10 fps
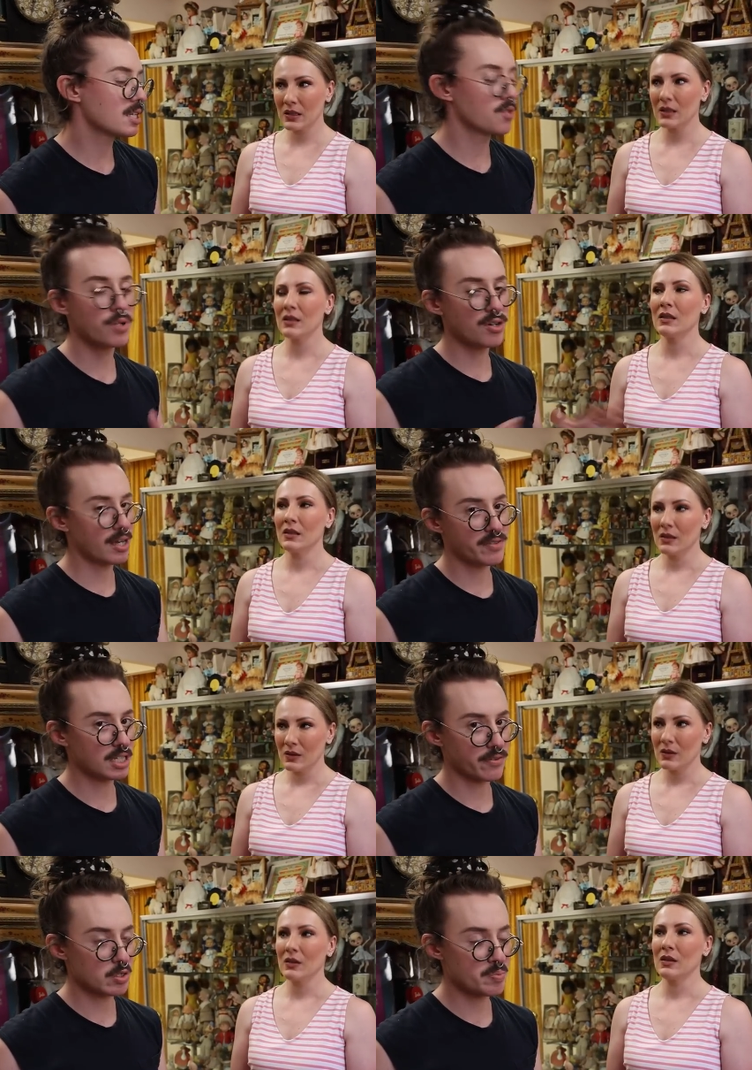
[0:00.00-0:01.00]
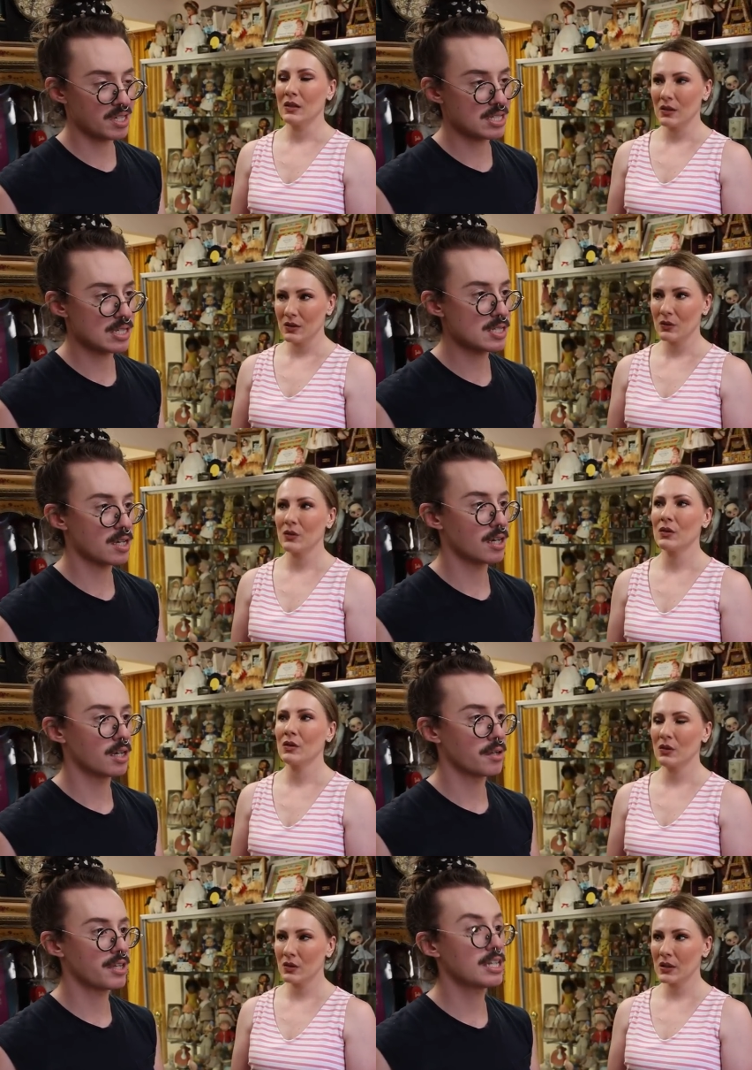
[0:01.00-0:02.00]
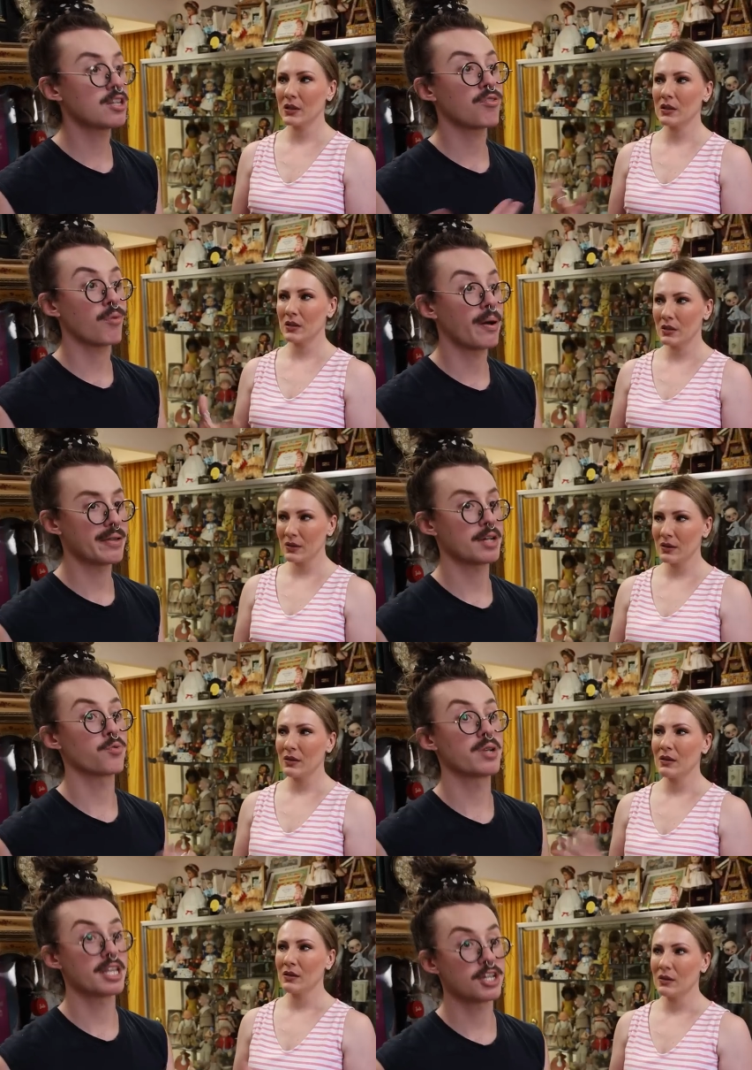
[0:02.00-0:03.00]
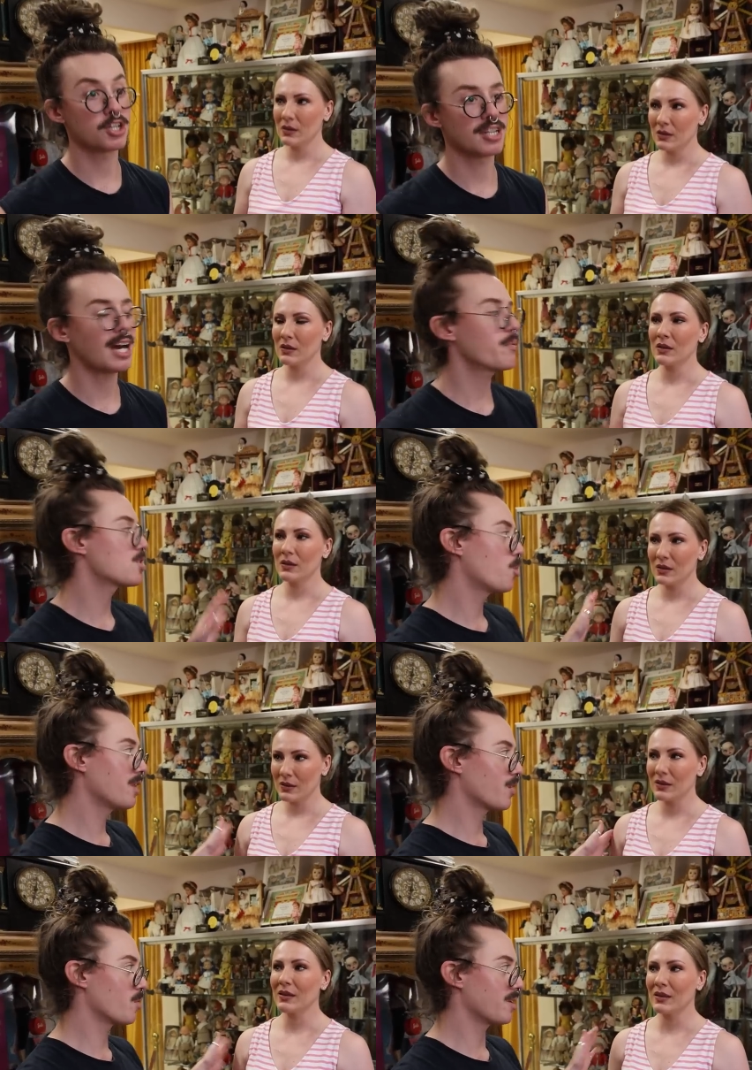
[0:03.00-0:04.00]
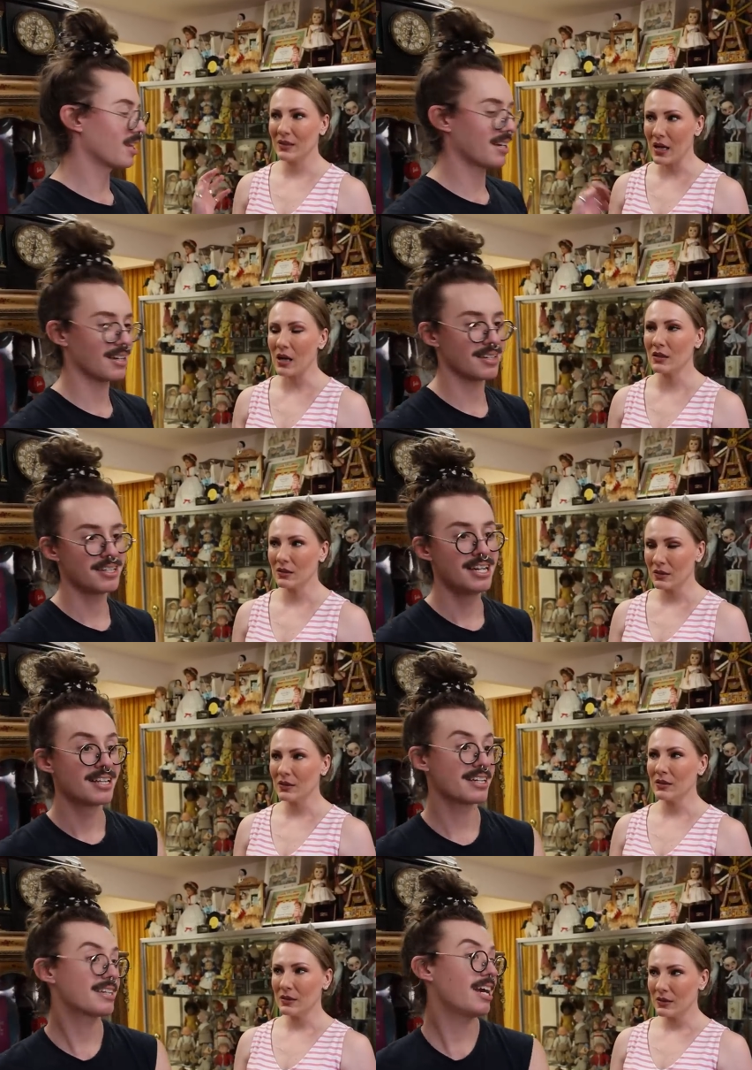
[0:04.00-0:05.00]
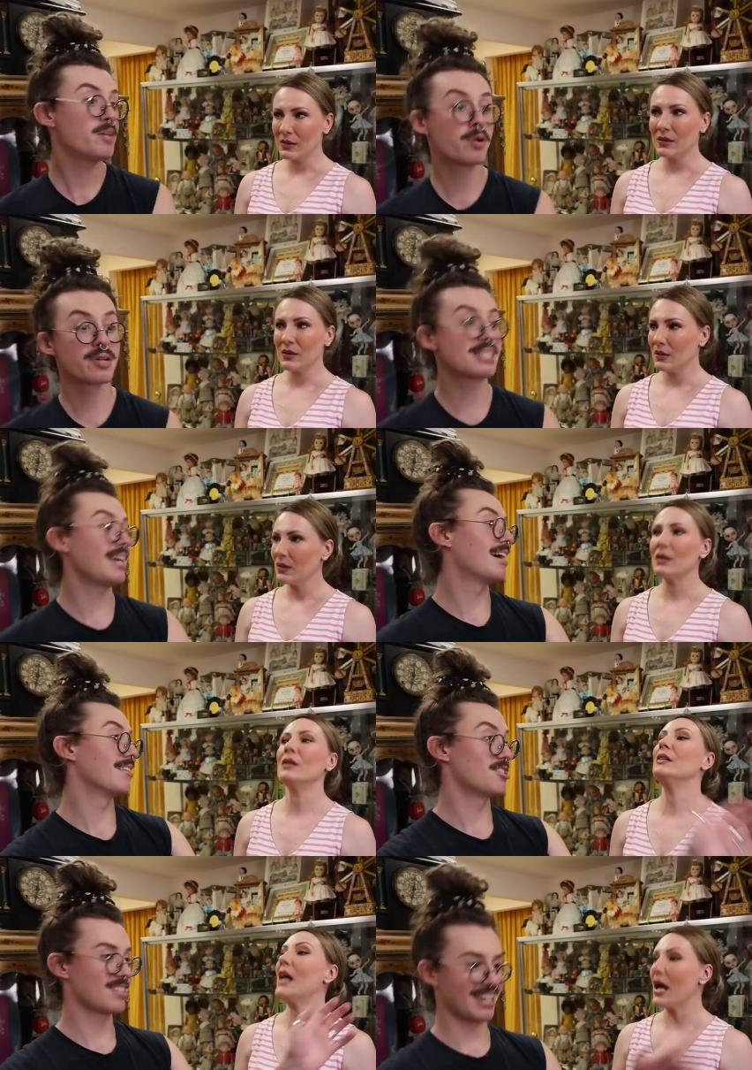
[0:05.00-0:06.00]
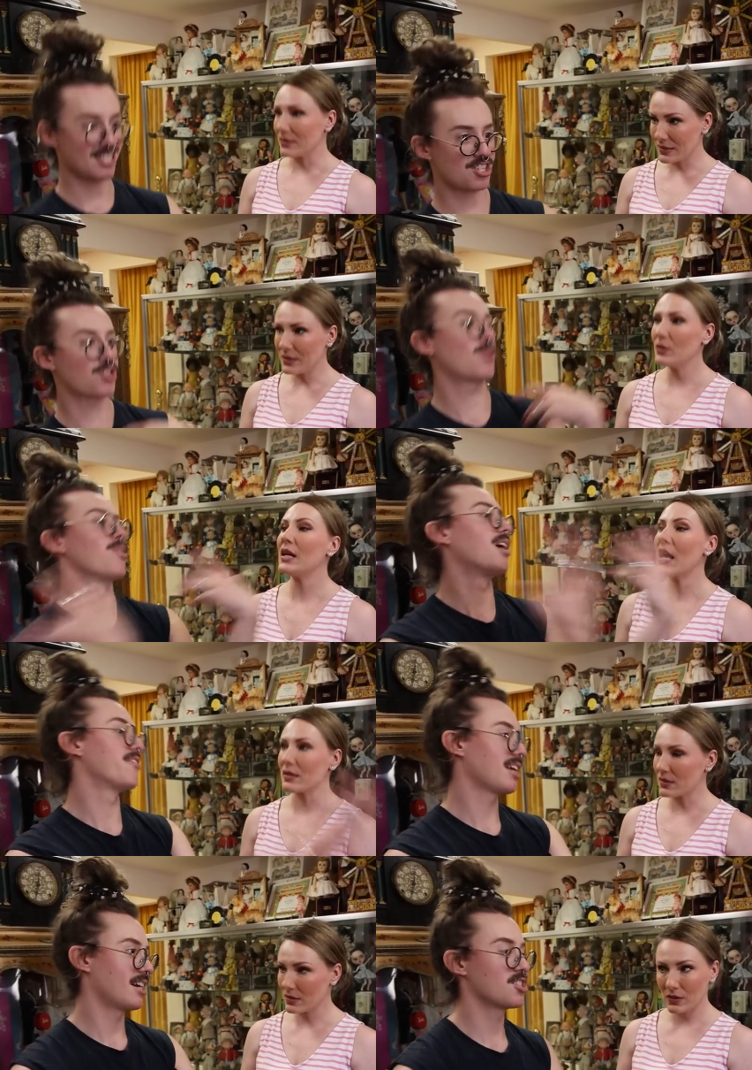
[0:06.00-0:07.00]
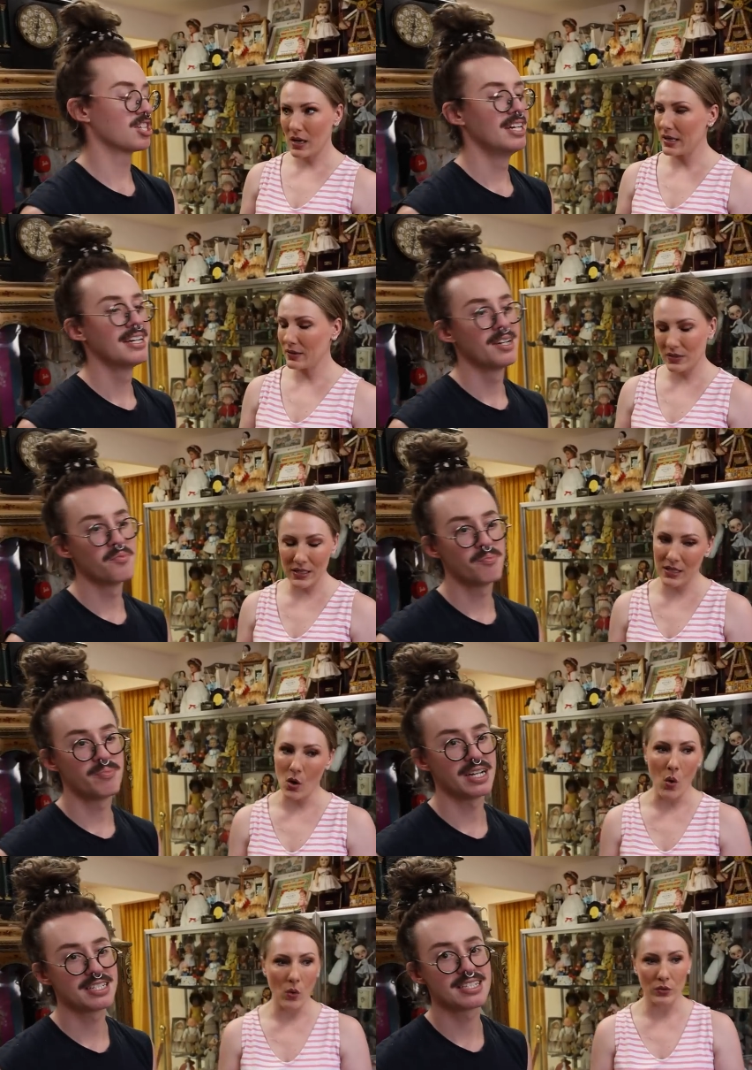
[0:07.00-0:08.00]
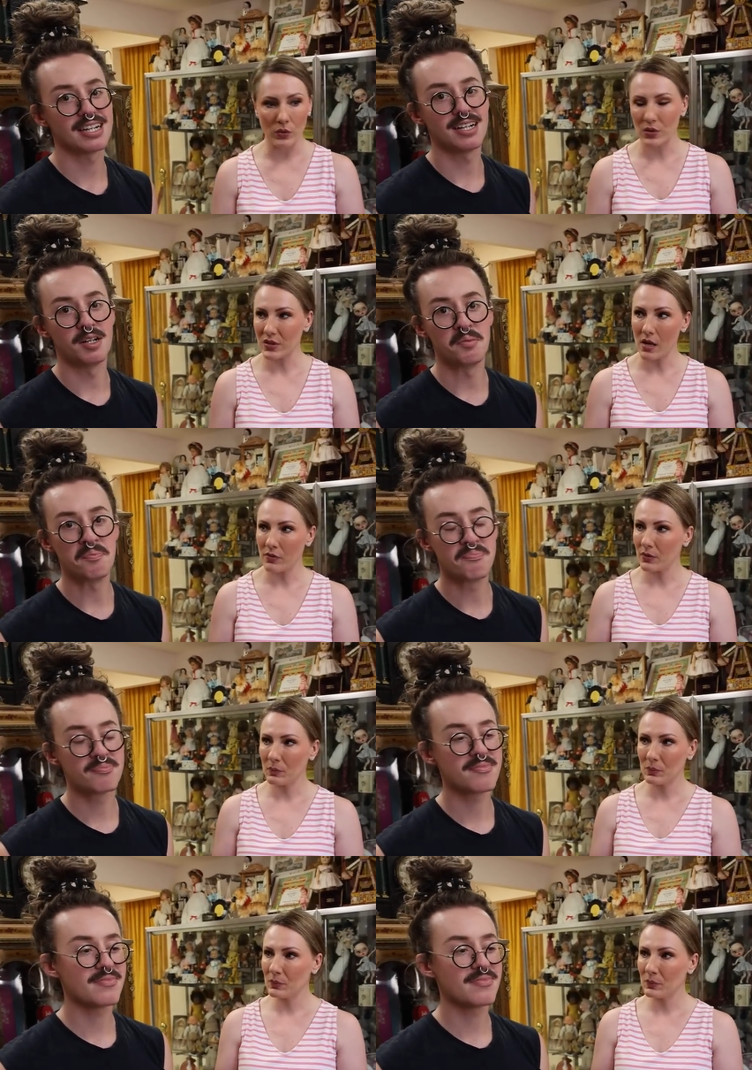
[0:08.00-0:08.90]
Speaker 1: We don't have any of those pieces. Uh, they didn't throw out like really good. I was hoping there would be like yeah. a like Gay Parisienne yes. like thrown yes. off the edge. I didn't see any but, old old um, stuff.